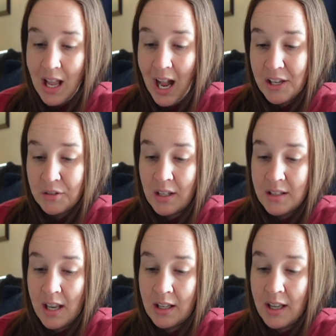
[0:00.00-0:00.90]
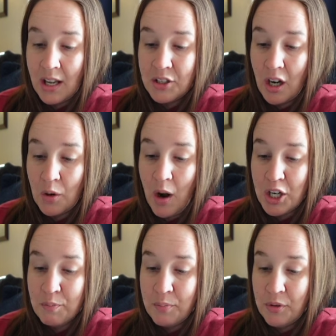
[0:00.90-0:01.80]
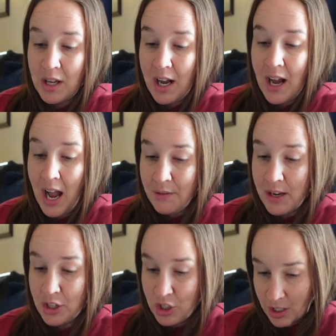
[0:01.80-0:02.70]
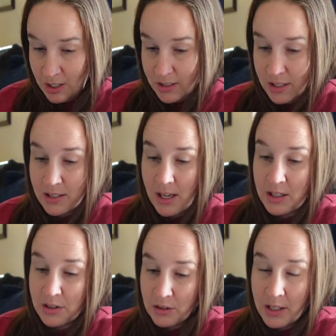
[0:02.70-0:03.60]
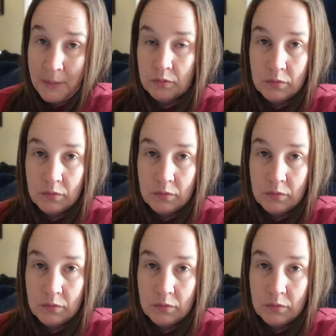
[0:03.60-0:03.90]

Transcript: I sold these Can-Can Dark Wash Bootcut High-Rise Jeans in a size 30.